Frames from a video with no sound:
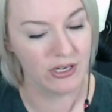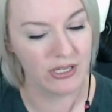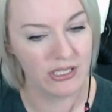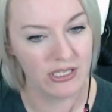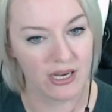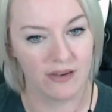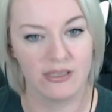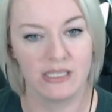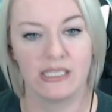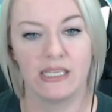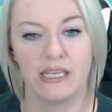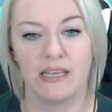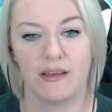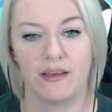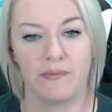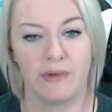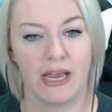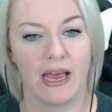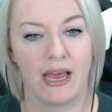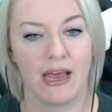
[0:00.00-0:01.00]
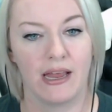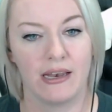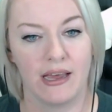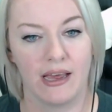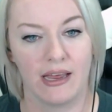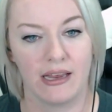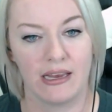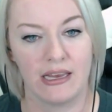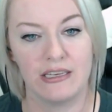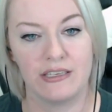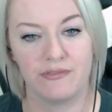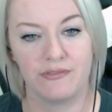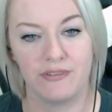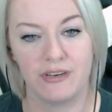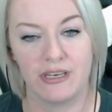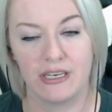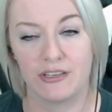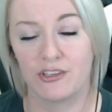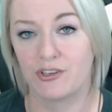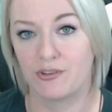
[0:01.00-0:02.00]
obviously. Then we had uh, he
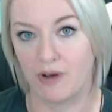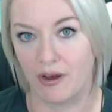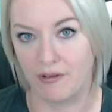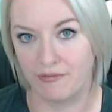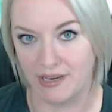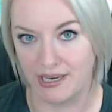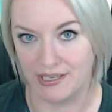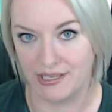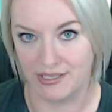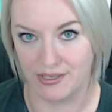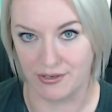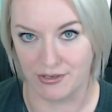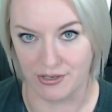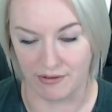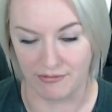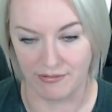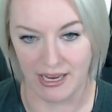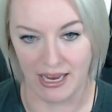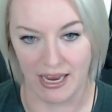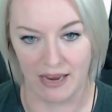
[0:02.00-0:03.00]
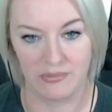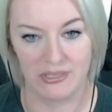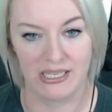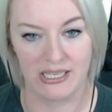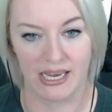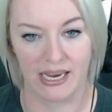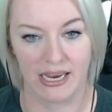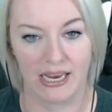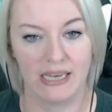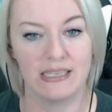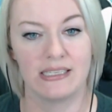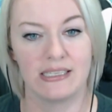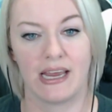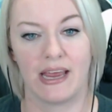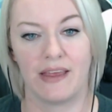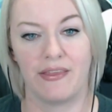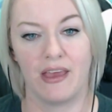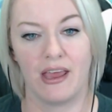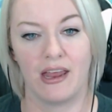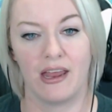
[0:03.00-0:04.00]
defeated Scruffy, so Scruffy came second,
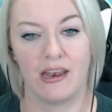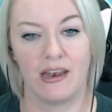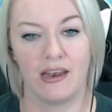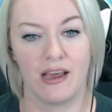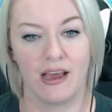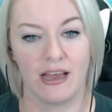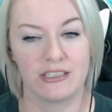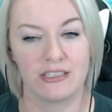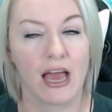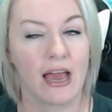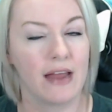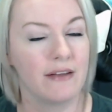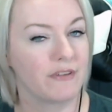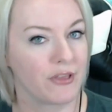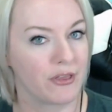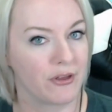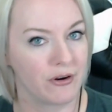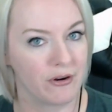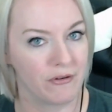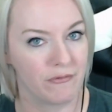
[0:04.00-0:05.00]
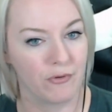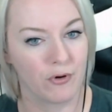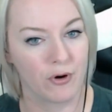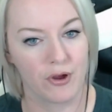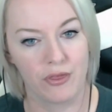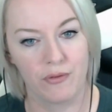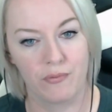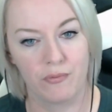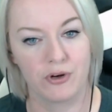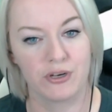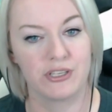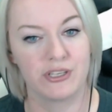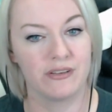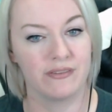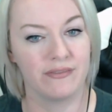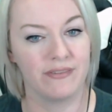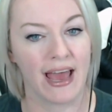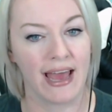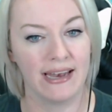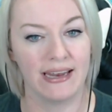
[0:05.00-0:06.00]
and then uh, tied for third and fourth were
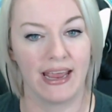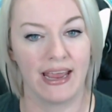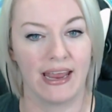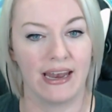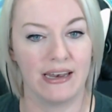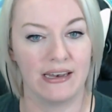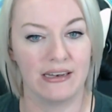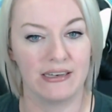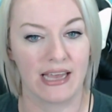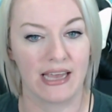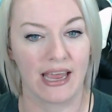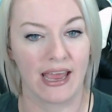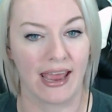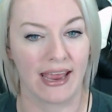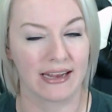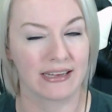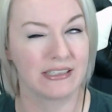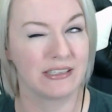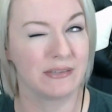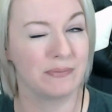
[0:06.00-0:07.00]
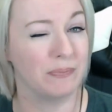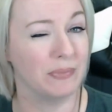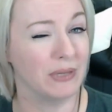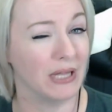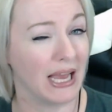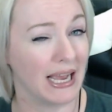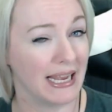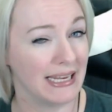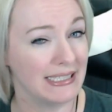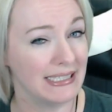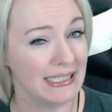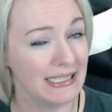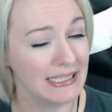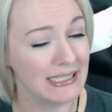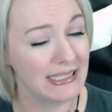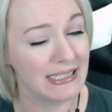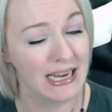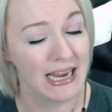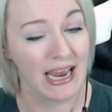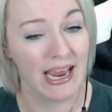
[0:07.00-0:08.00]
Savat and X
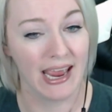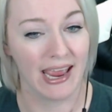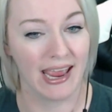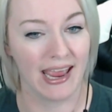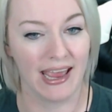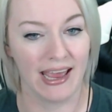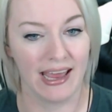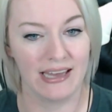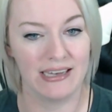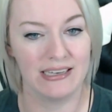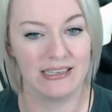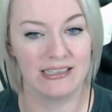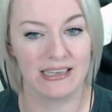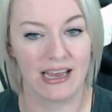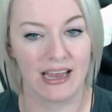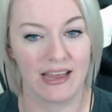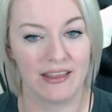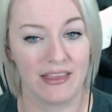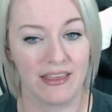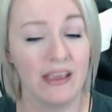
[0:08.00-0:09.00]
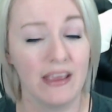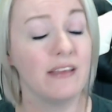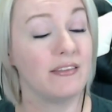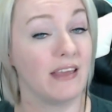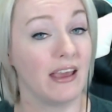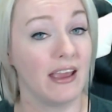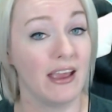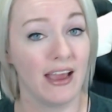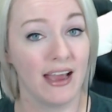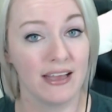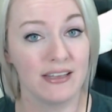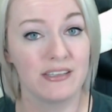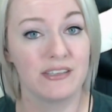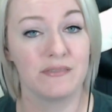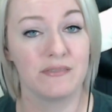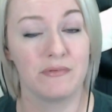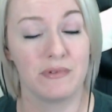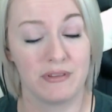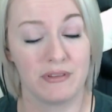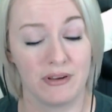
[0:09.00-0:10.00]
Blizes. And uh, they they had
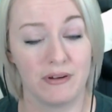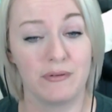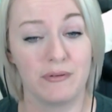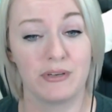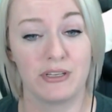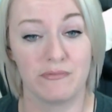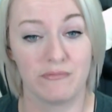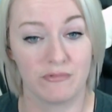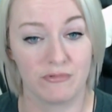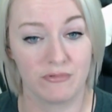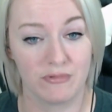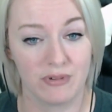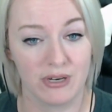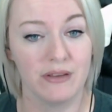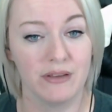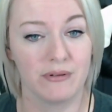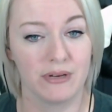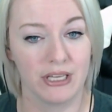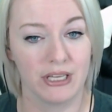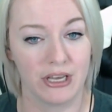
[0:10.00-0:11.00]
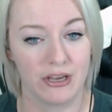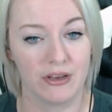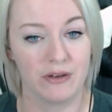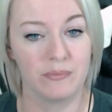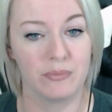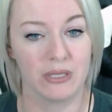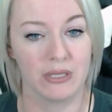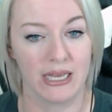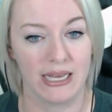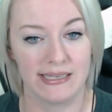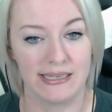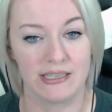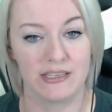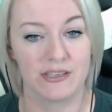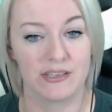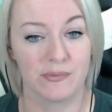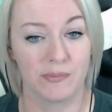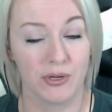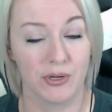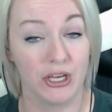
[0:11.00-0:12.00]
some there were some really really good plays and
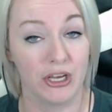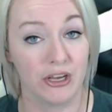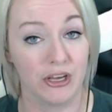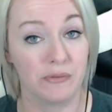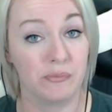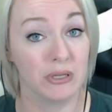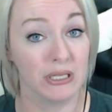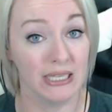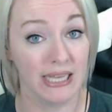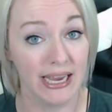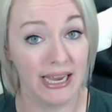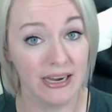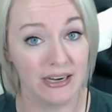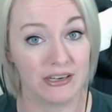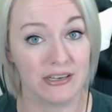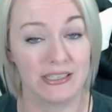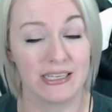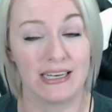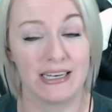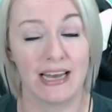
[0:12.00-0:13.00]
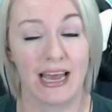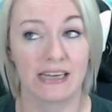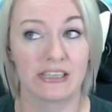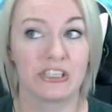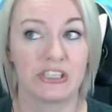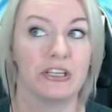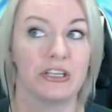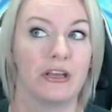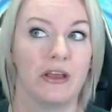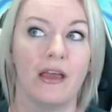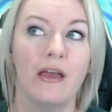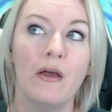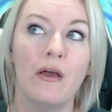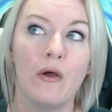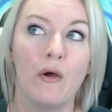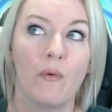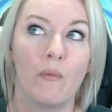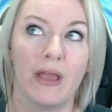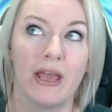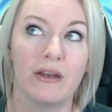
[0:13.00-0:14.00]
some really good players. And actually,
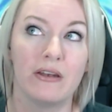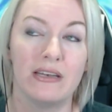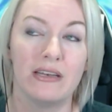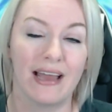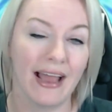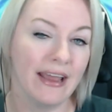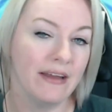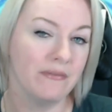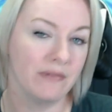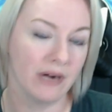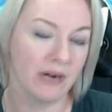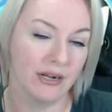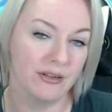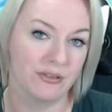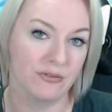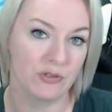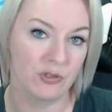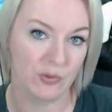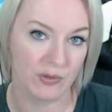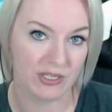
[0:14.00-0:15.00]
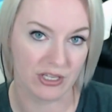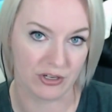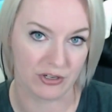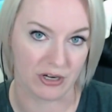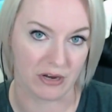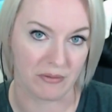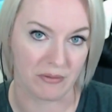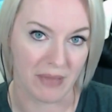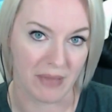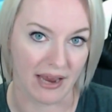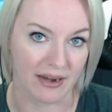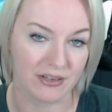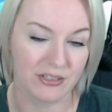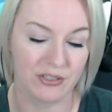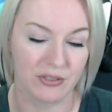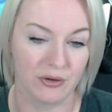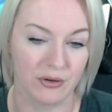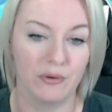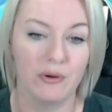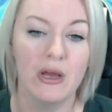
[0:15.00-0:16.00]
we had nine rounds of Swiss at DreamHack,
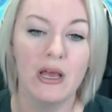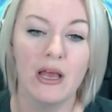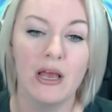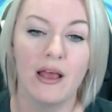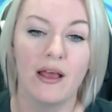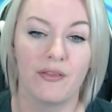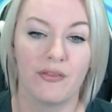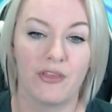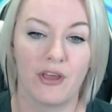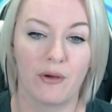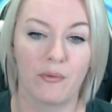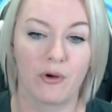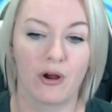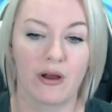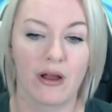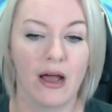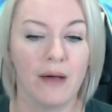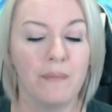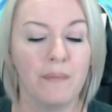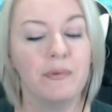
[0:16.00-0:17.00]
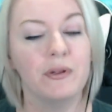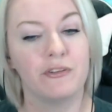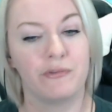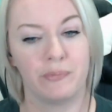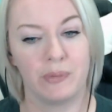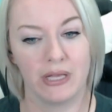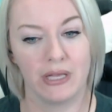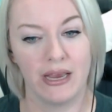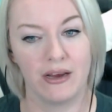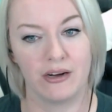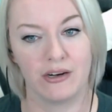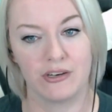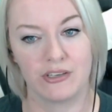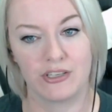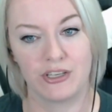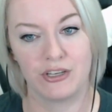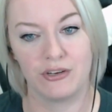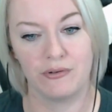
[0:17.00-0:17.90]
so there were a couple of players who